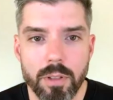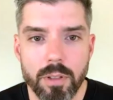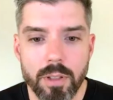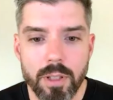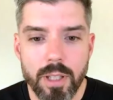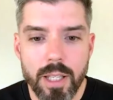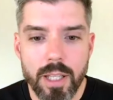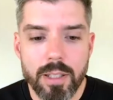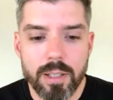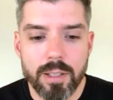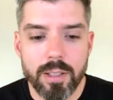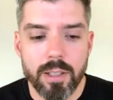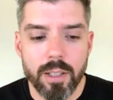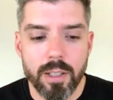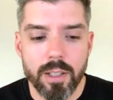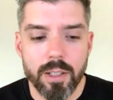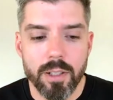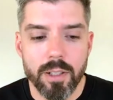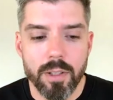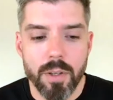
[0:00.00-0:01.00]
This
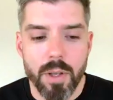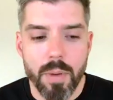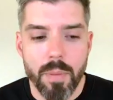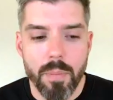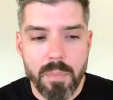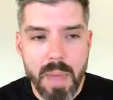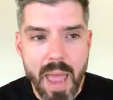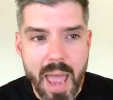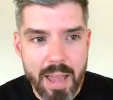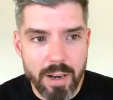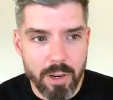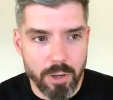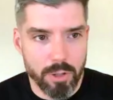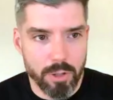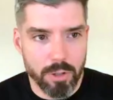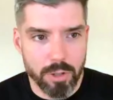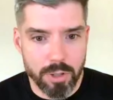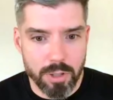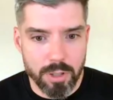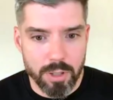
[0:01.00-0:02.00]

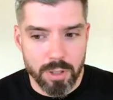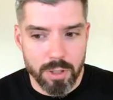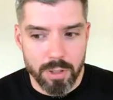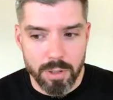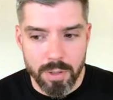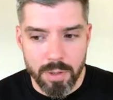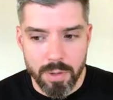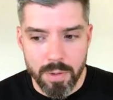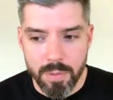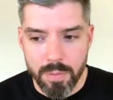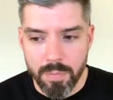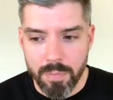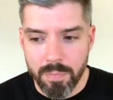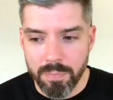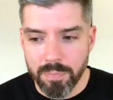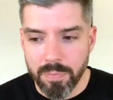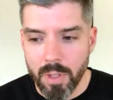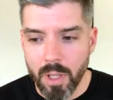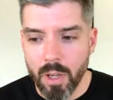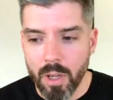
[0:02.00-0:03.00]
matters
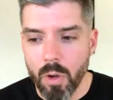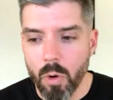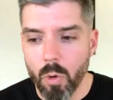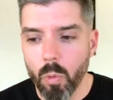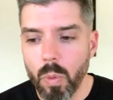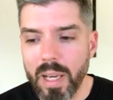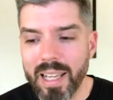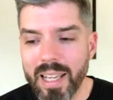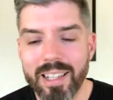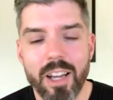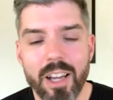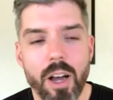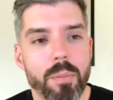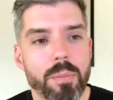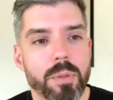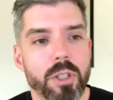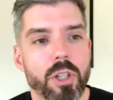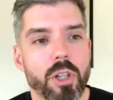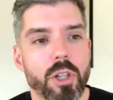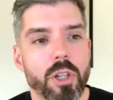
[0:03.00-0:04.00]
when it
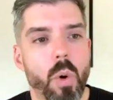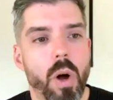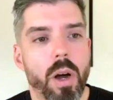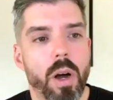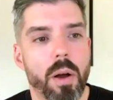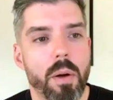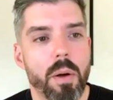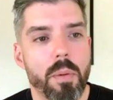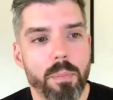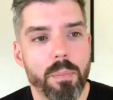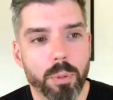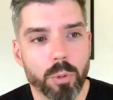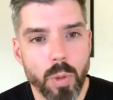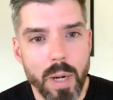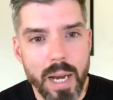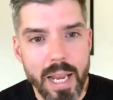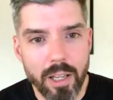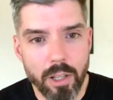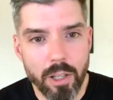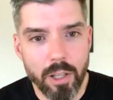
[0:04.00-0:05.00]
comes to your
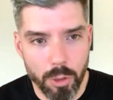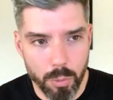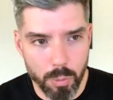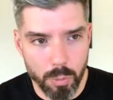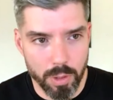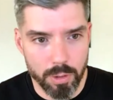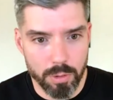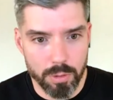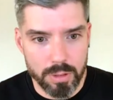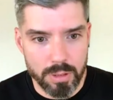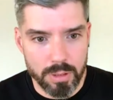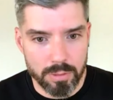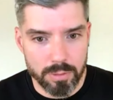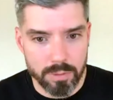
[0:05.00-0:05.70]
breakthrough,